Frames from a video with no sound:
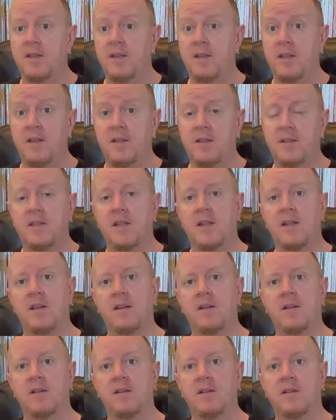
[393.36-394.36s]

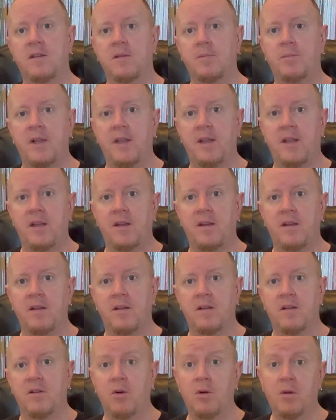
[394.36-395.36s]
insane to
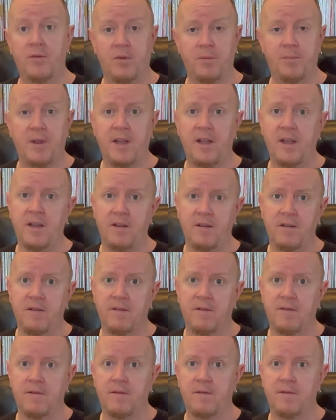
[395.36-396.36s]
overpay
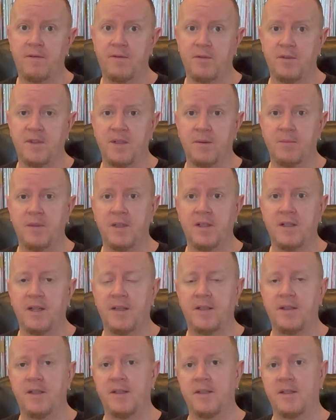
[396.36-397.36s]
for something
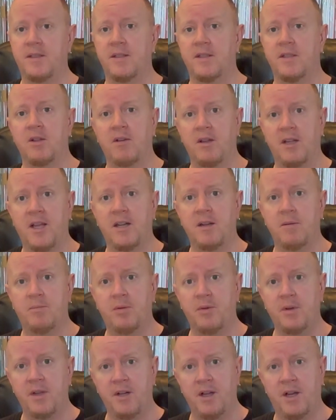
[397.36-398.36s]
like this. So I kind of
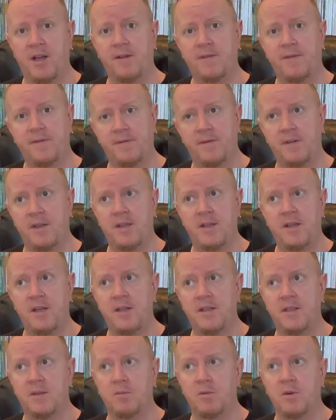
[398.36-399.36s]
put it off, and it
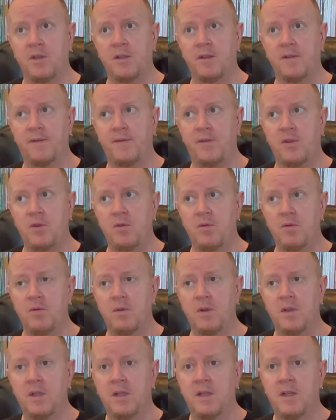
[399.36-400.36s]
is one of the few
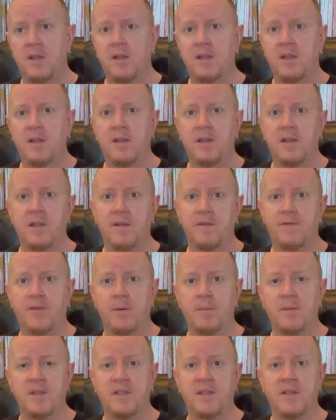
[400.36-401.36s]

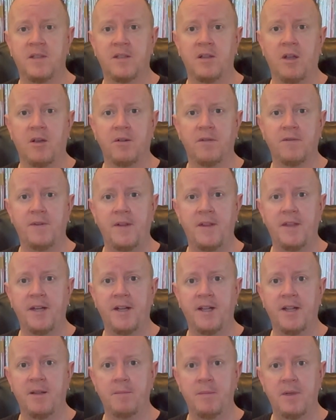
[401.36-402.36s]
from his discography that
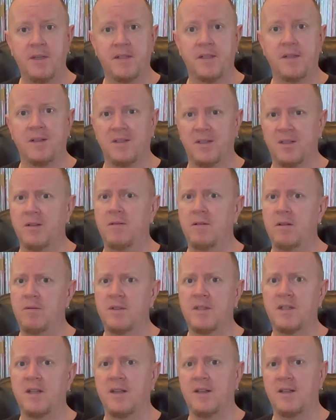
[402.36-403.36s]
I am missing. So it
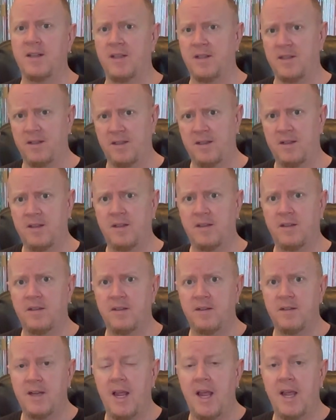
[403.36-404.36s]
was kind of
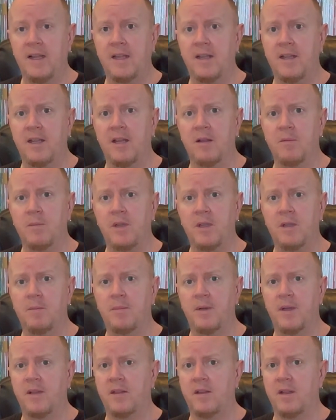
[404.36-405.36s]
nagging at me a
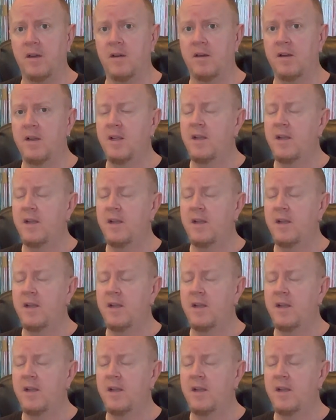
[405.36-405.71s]
bit there.